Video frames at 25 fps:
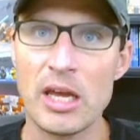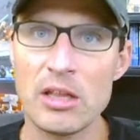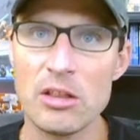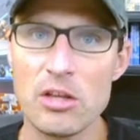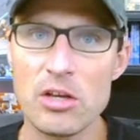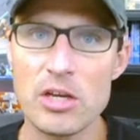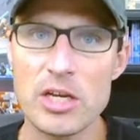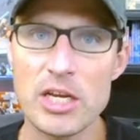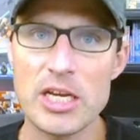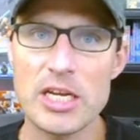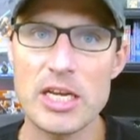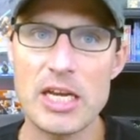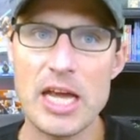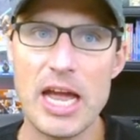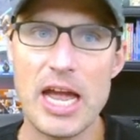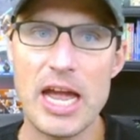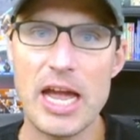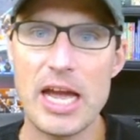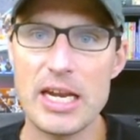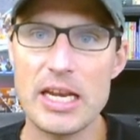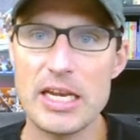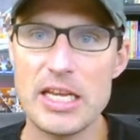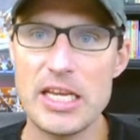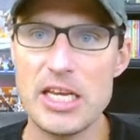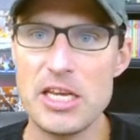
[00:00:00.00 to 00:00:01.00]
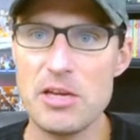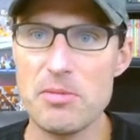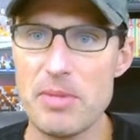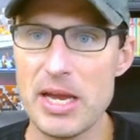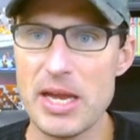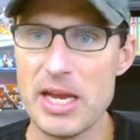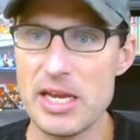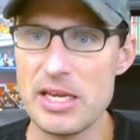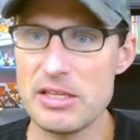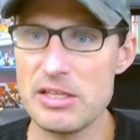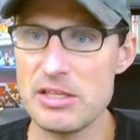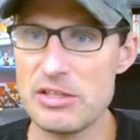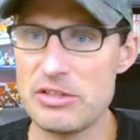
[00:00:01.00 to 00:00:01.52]
looking at
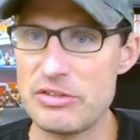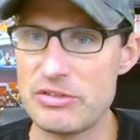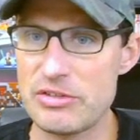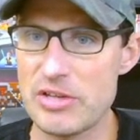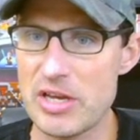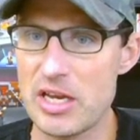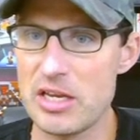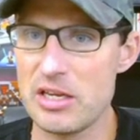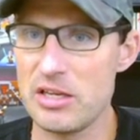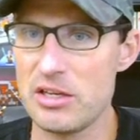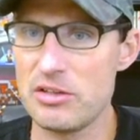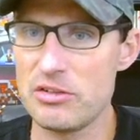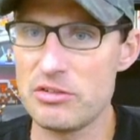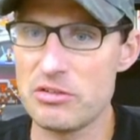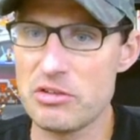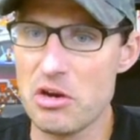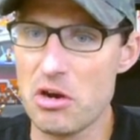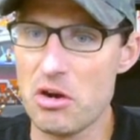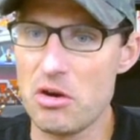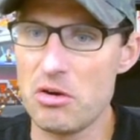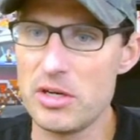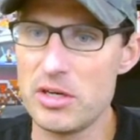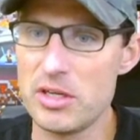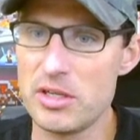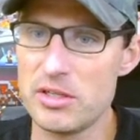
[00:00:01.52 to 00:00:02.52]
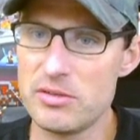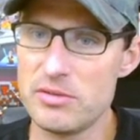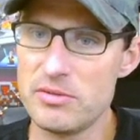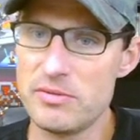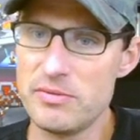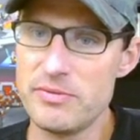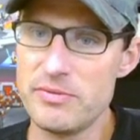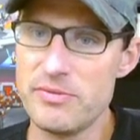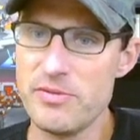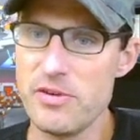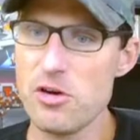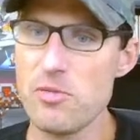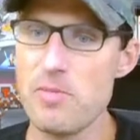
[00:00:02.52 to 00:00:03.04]
eBay, this set is going
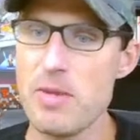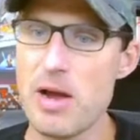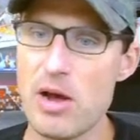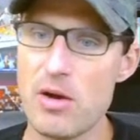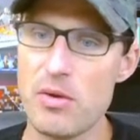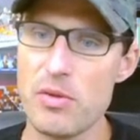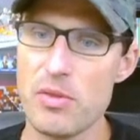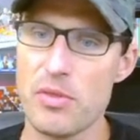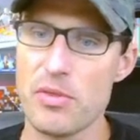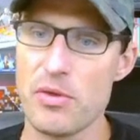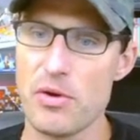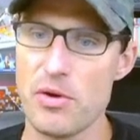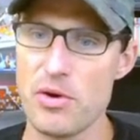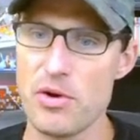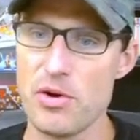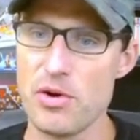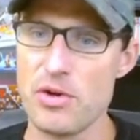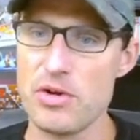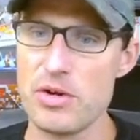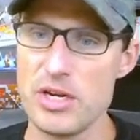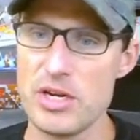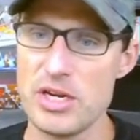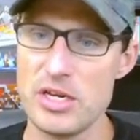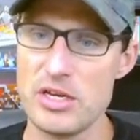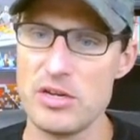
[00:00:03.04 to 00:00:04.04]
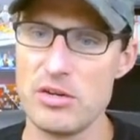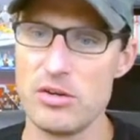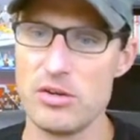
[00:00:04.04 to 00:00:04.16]
for about $30